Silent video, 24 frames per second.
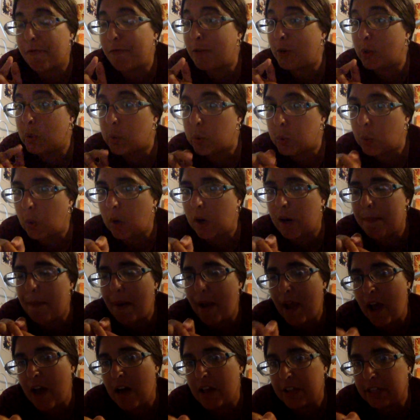for Lore
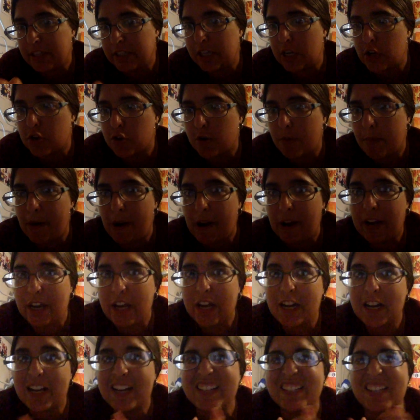by Alexandra
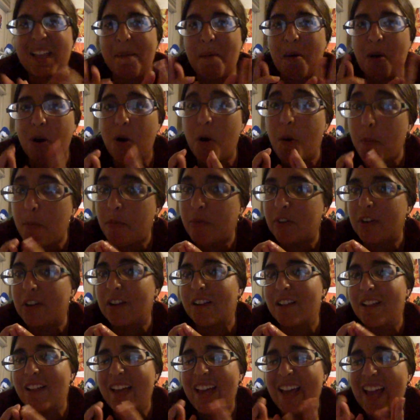Bracken, because I'm
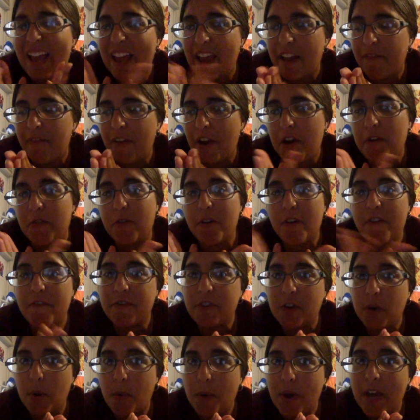hopeful if I
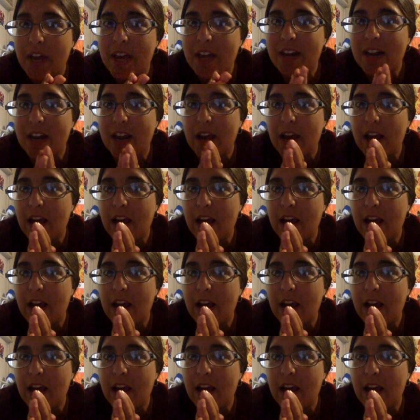review that